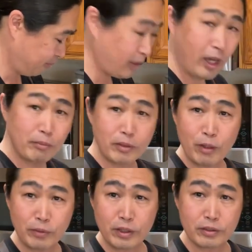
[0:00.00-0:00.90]
I'm done
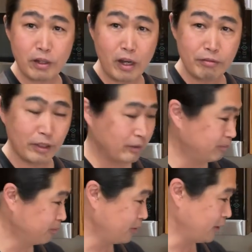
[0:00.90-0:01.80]
with this coffee.
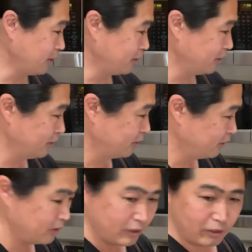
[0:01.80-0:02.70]
Okay,
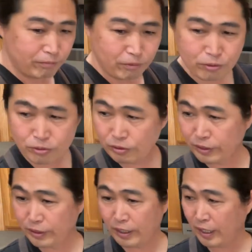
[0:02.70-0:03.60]

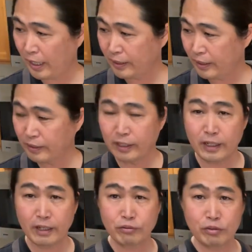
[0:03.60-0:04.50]
unfortunately, I cannot
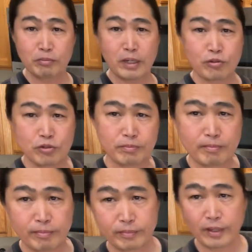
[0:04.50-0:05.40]
have too much
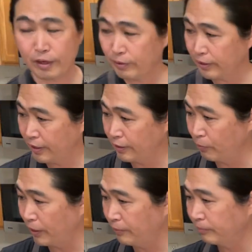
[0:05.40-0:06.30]
dairy
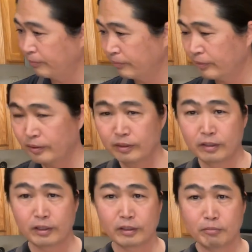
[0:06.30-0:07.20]
anyway,
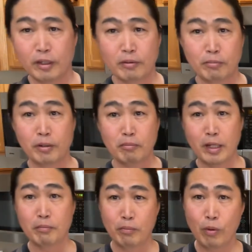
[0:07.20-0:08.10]
and the, but but my
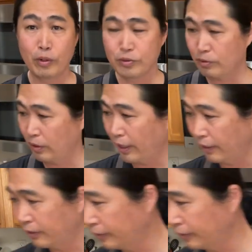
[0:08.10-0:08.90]
boys like,